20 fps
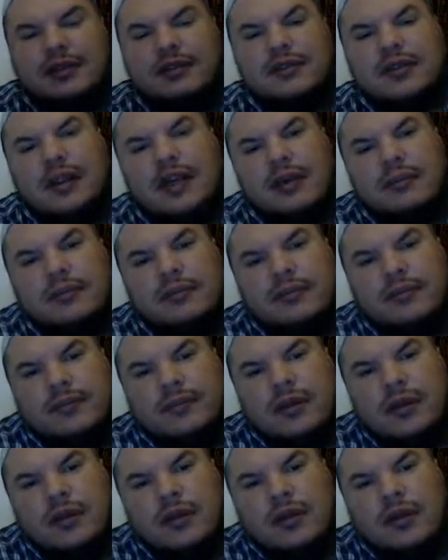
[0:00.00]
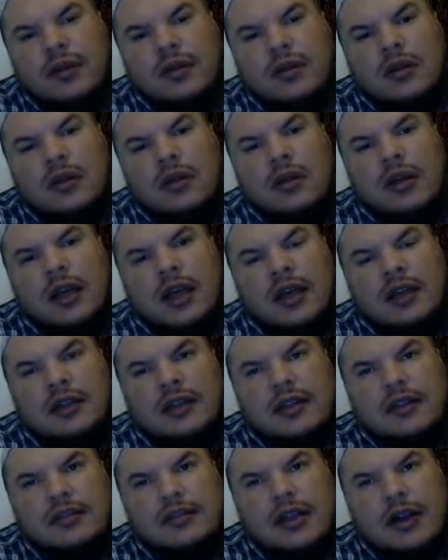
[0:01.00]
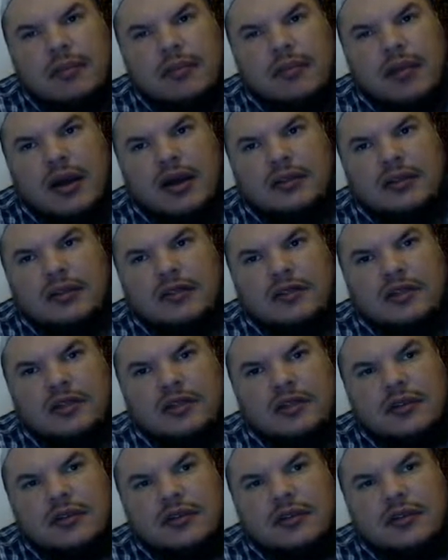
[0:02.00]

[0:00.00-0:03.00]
Islam and then stopped practicing,